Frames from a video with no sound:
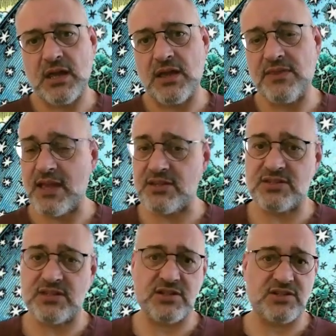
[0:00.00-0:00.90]
And
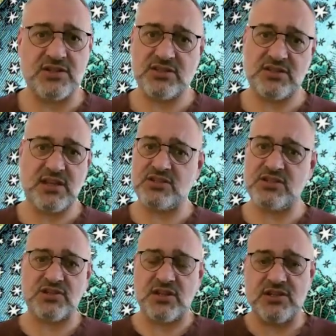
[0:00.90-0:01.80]
that's just
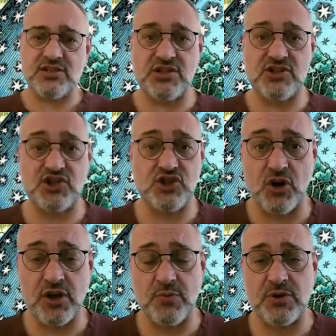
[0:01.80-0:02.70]
it's just
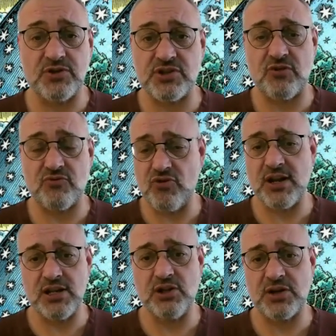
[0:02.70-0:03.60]
shocking when you start
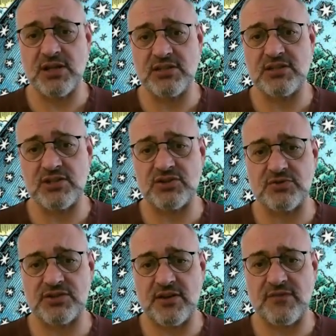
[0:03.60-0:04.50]
really looking into this sort
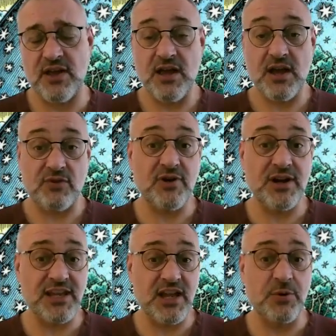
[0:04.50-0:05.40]
of stuff and
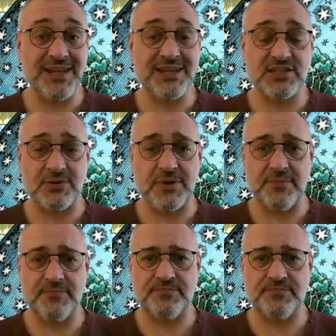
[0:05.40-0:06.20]
really going into it.